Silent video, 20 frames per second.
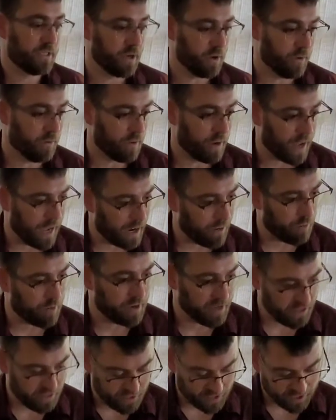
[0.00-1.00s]
So I
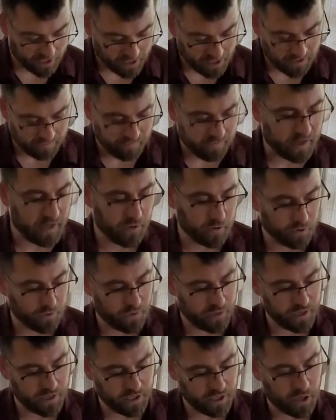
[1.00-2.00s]
want a thick enough needle
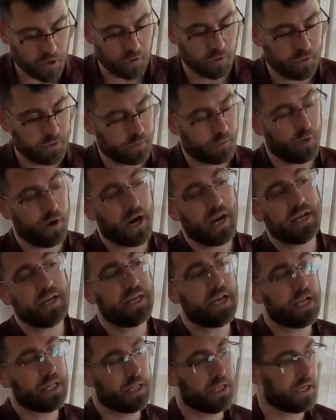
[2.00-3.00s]
that it goes where I
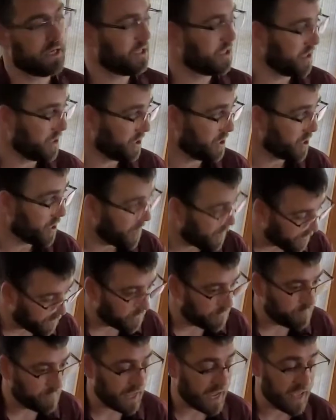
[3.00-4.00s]
tell it to
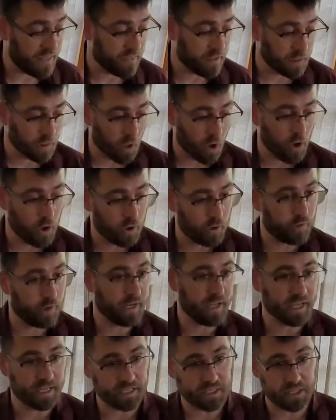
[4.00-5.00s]
go. And the longer
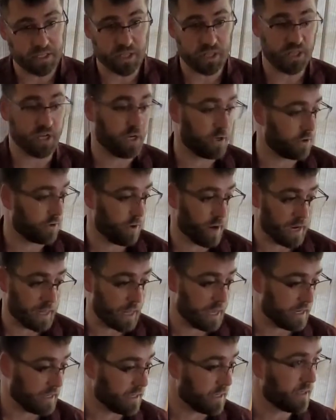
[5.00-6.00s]
it gets, the thicker I
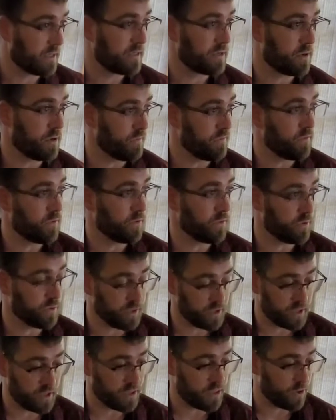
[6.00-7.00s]
like it. So if you're
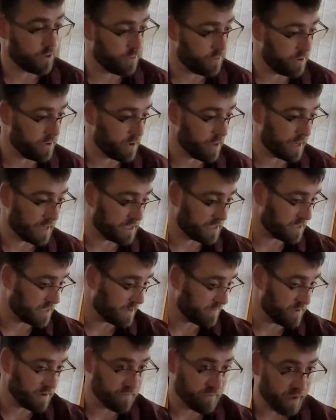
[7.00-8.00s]
using like
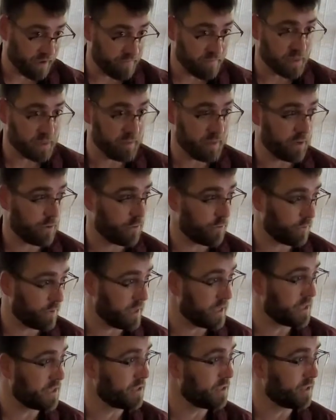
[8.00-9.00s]
75 millimeter,
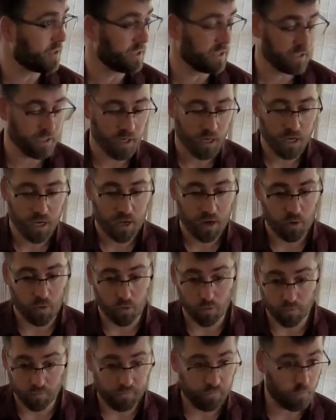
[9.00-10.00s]
3 inches,
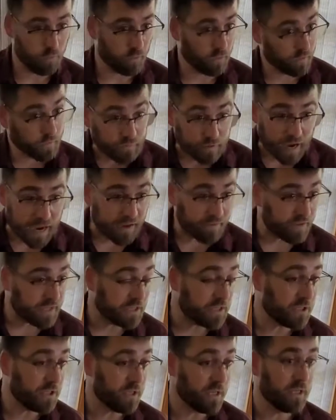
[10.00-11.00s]
or 4 or 5
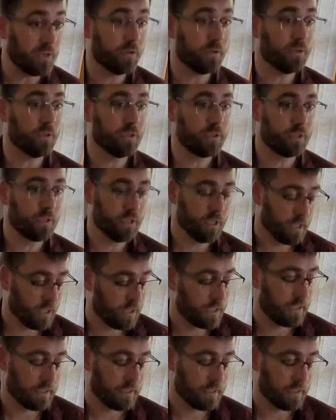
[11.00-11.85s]
inch needles,